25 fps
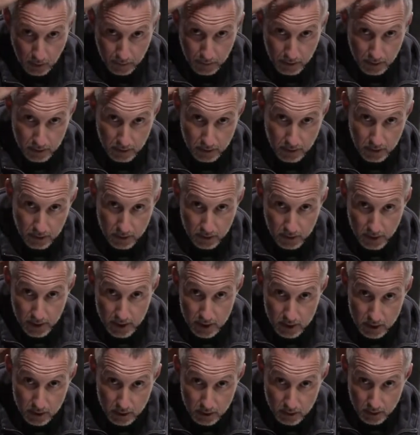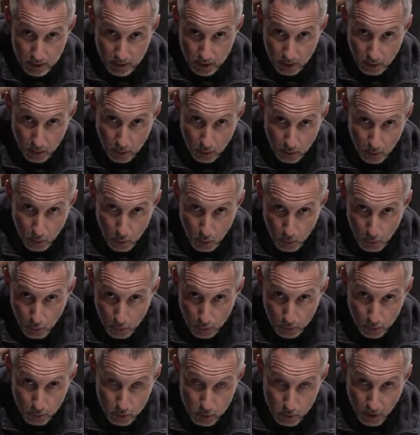often, sensations in the
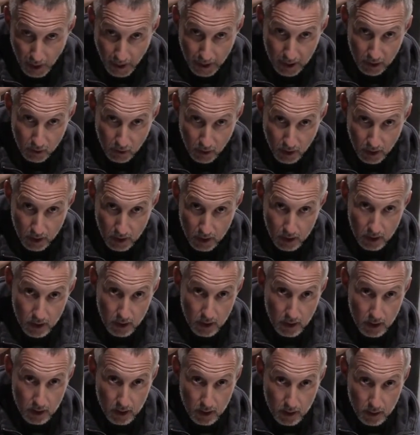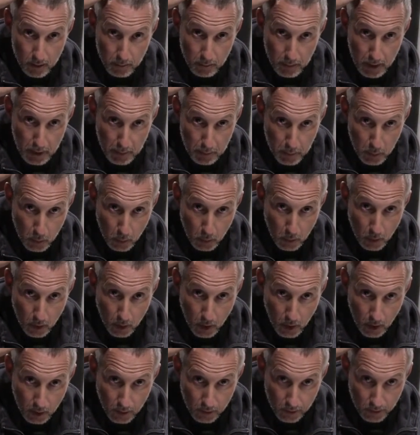Causal Chakra,
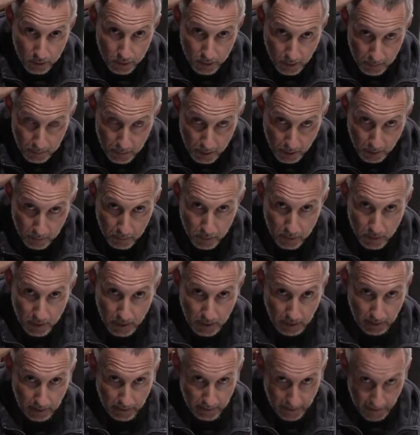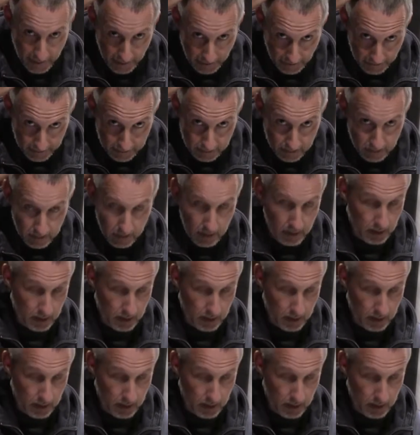people sometimes think that